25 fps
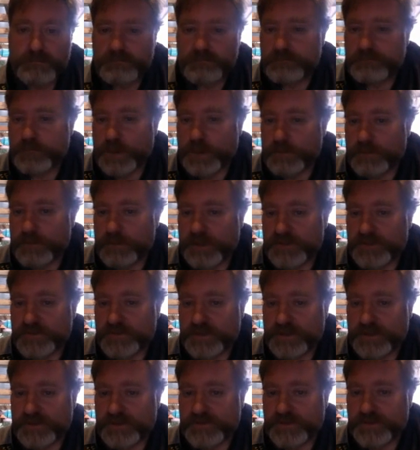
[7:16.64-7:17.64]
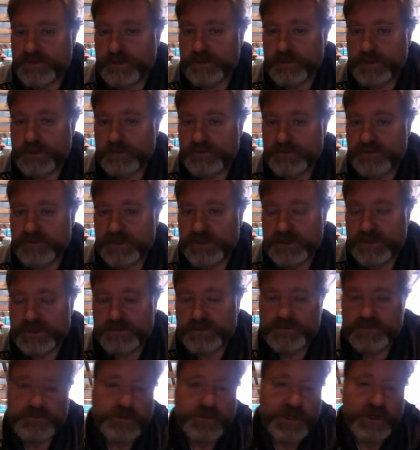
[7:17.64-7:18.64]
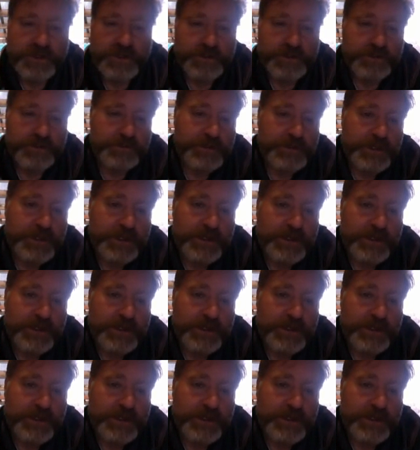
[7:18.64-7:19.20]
one place to another. So I'm sitting in Australia